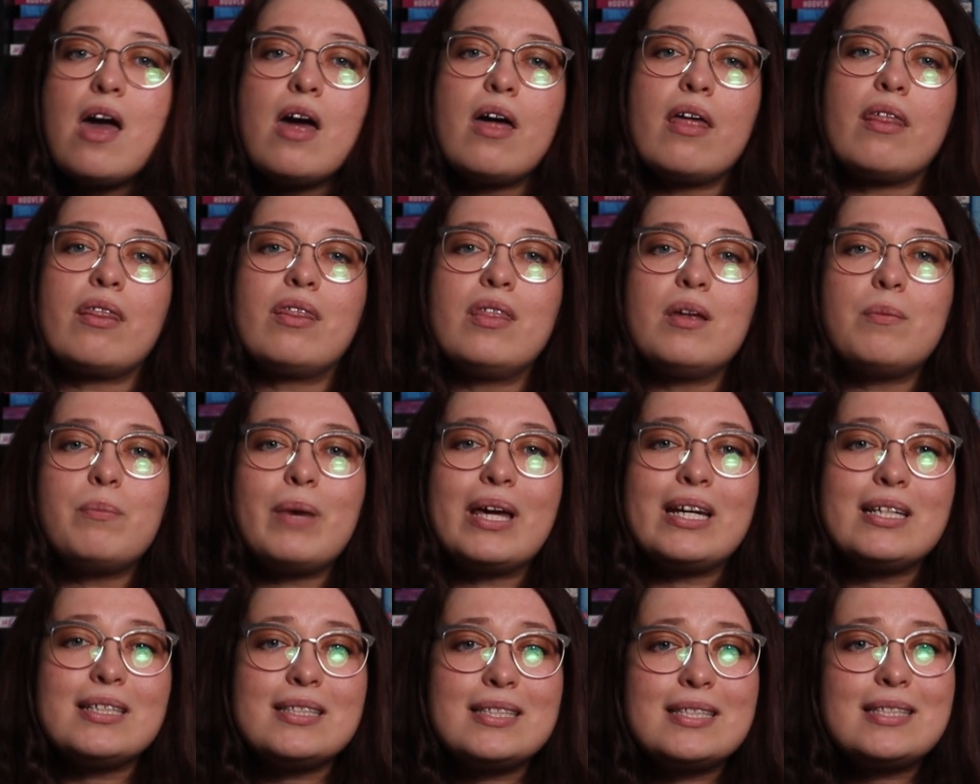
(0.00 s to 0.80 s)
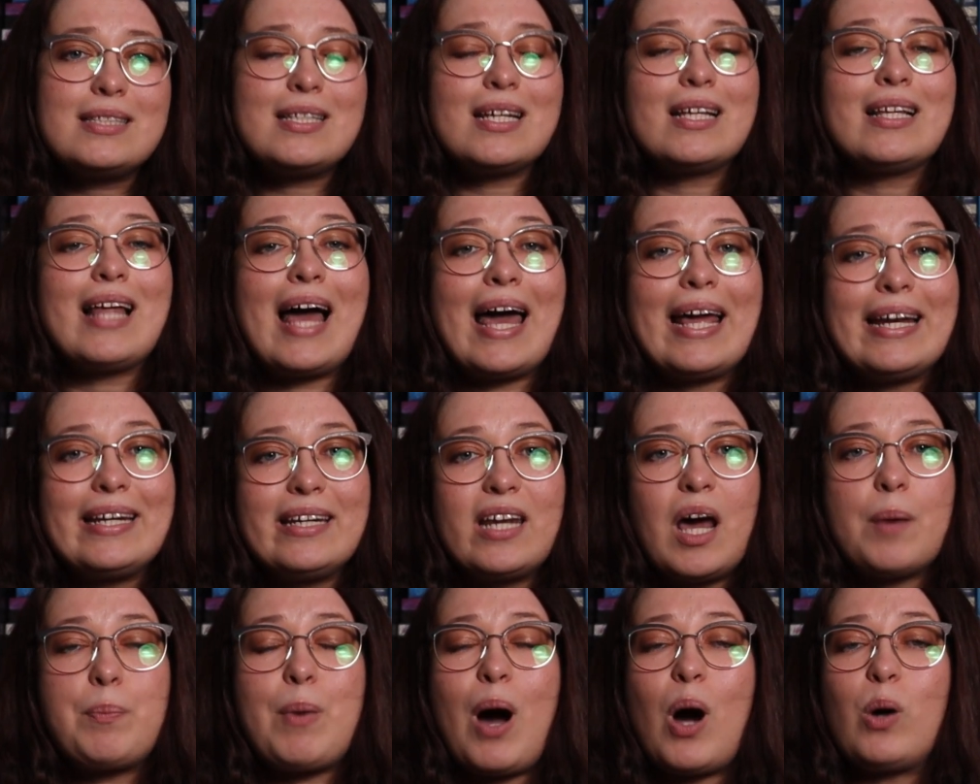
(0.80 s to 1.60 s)
the men still end
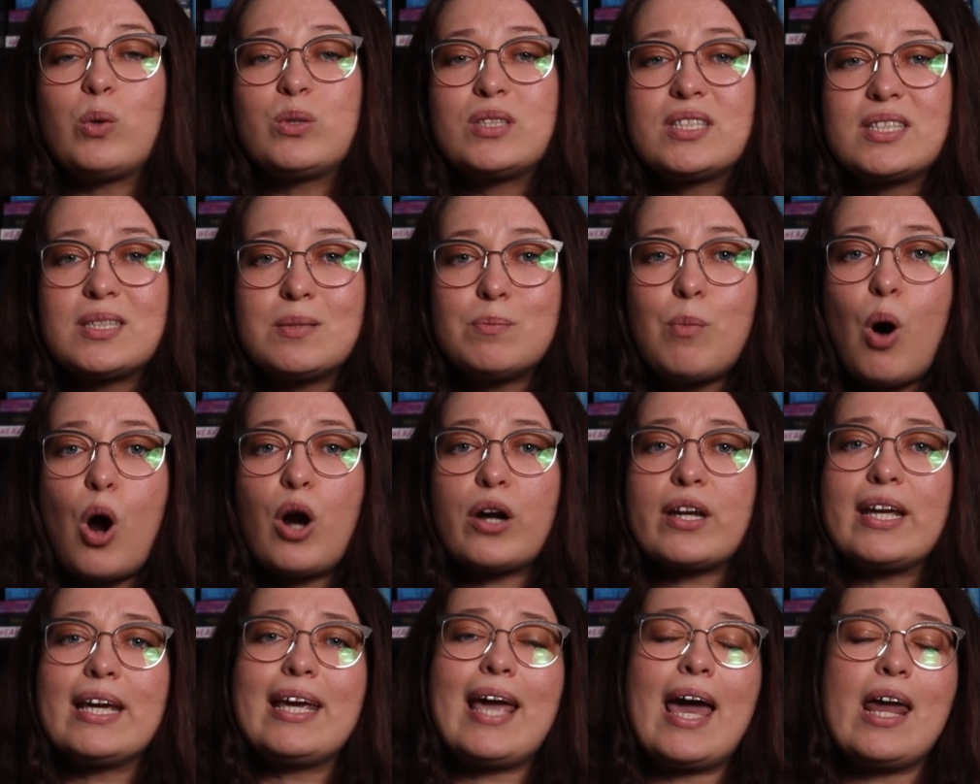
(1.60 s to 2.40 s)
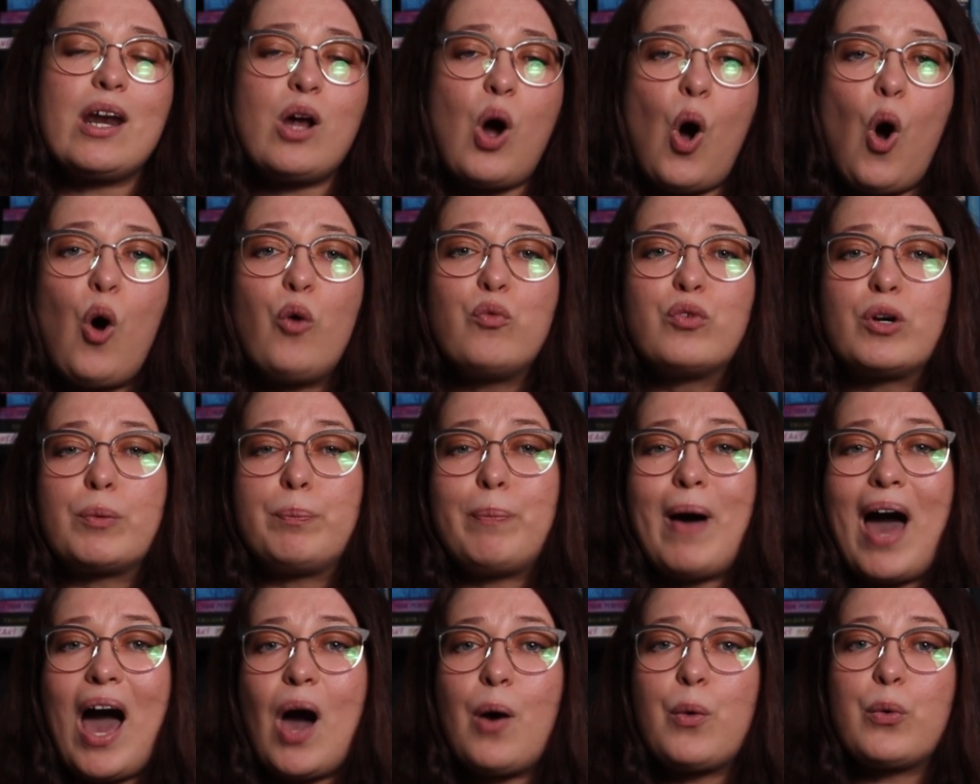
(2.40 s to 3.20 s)
up outsmarting and
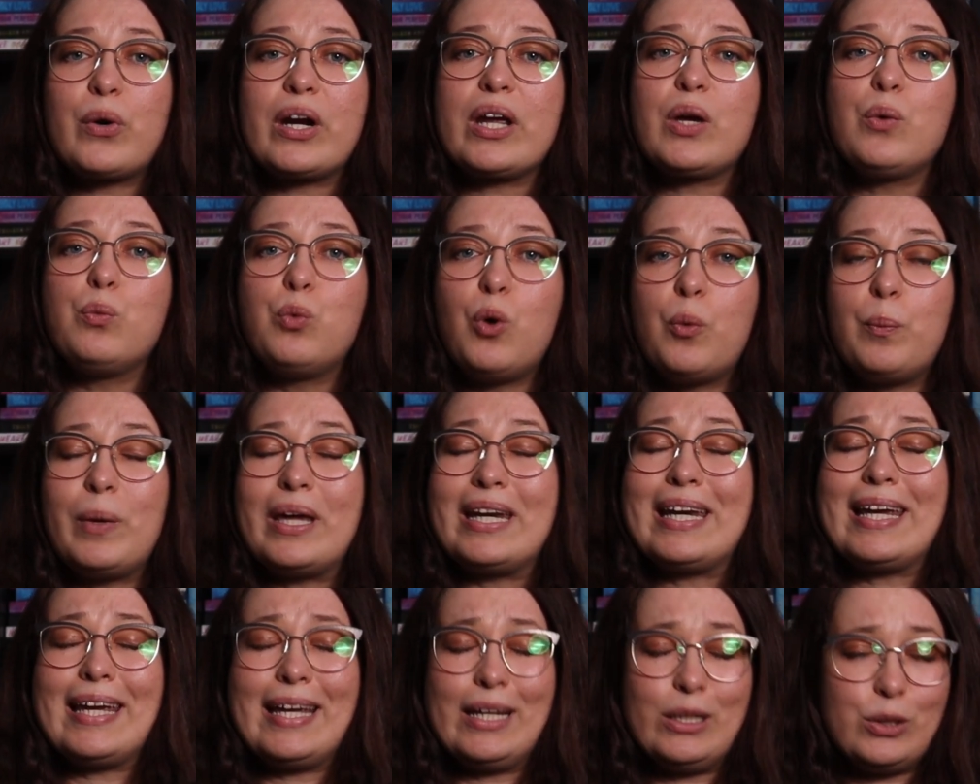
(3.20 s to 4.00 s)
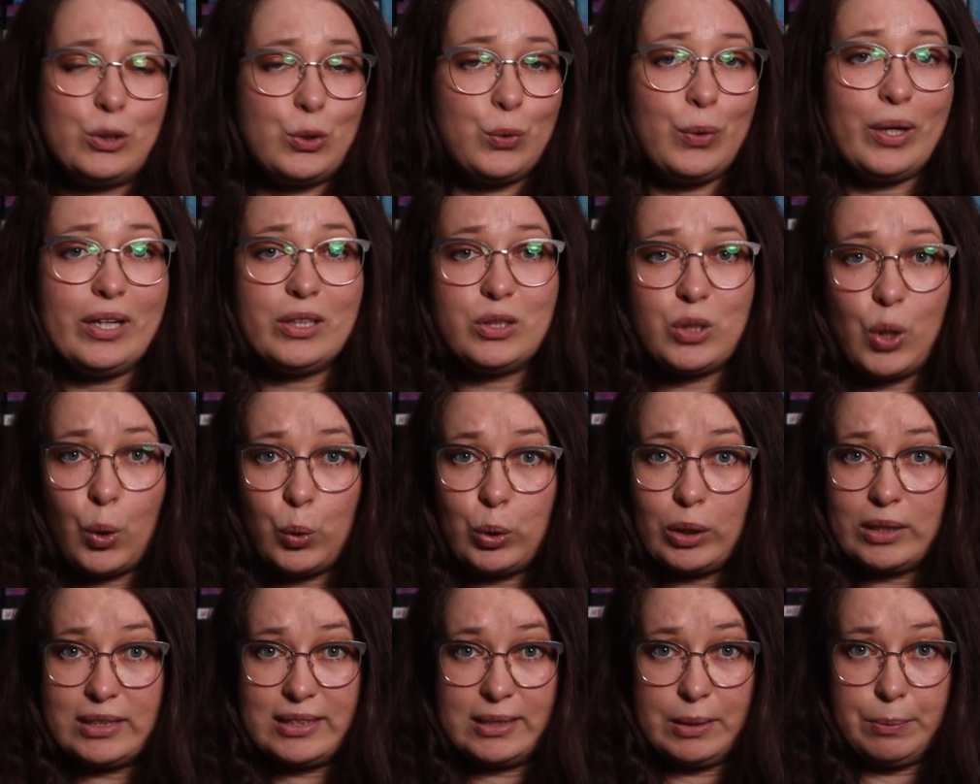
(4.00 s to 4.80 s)
overpowering women into a
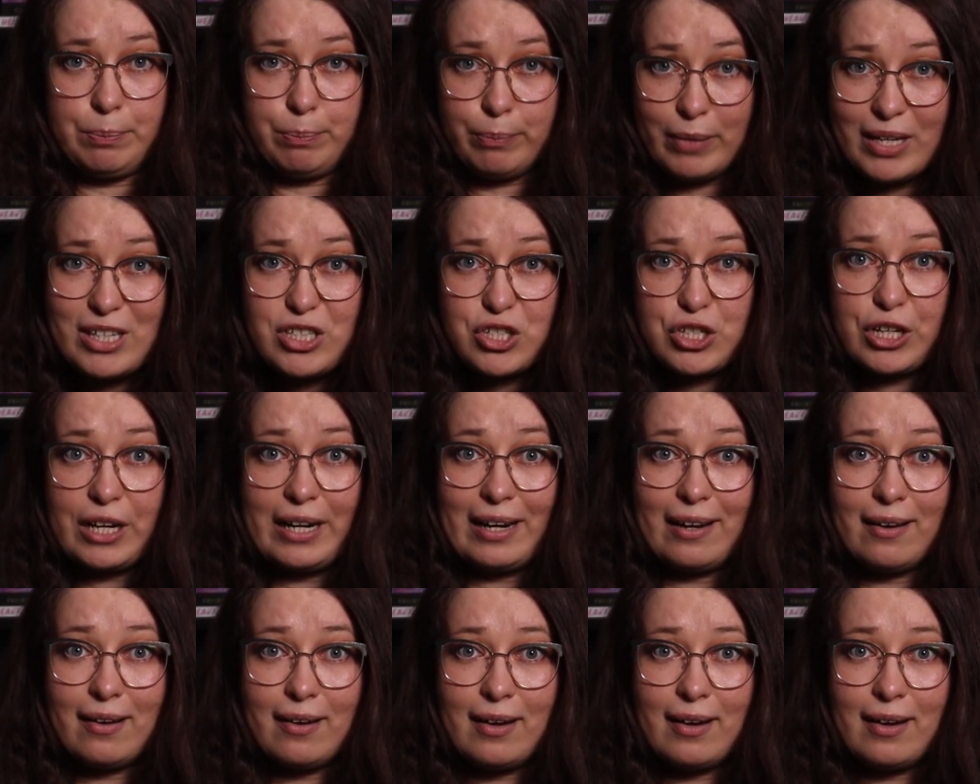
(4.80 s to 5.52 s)
total submission.